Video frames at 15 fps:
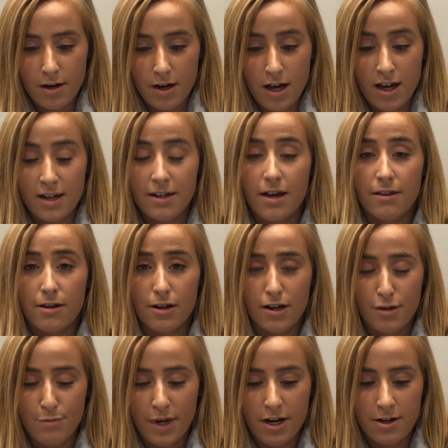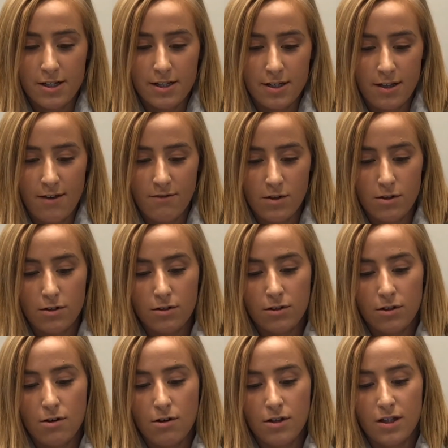another comparison level
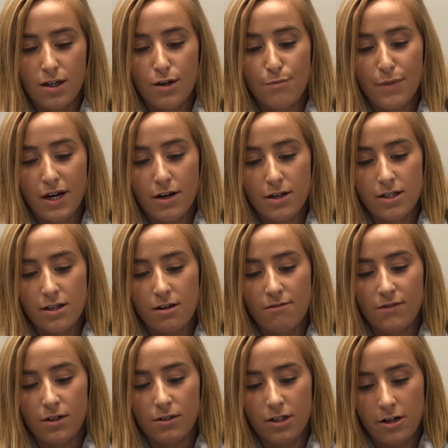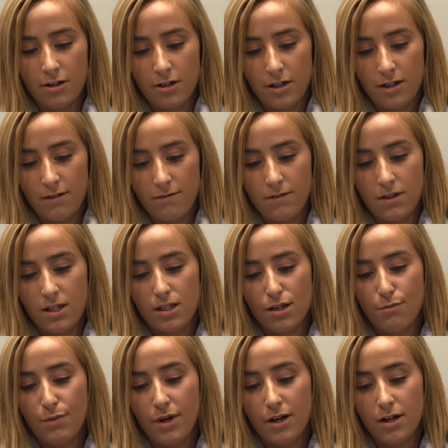called the comparison of alternative. This
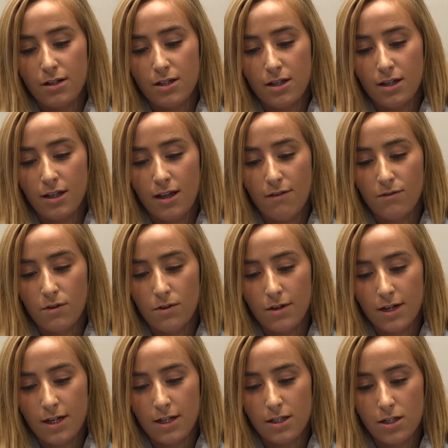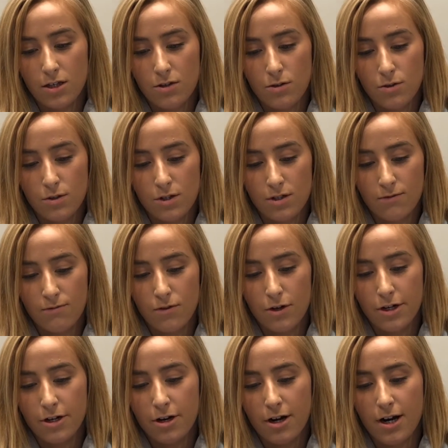comparison level is used for
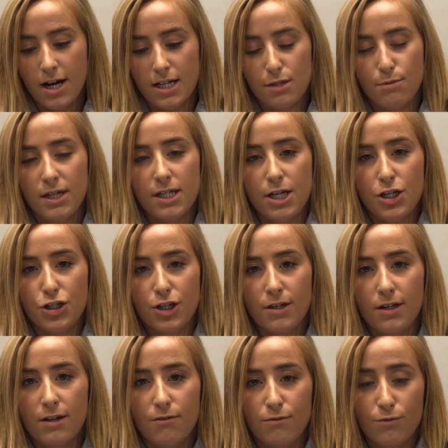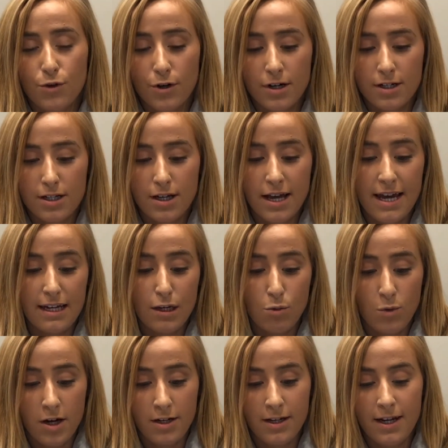your expectation for
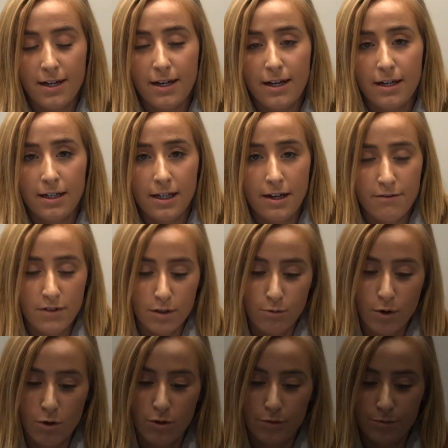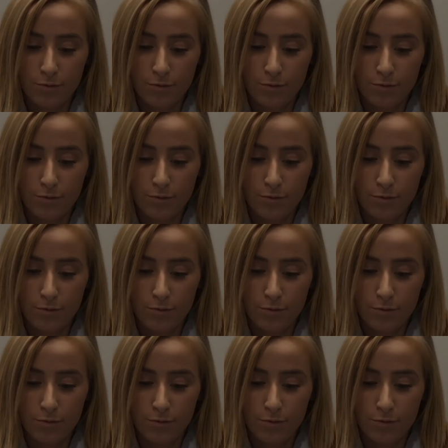anyone in any given role.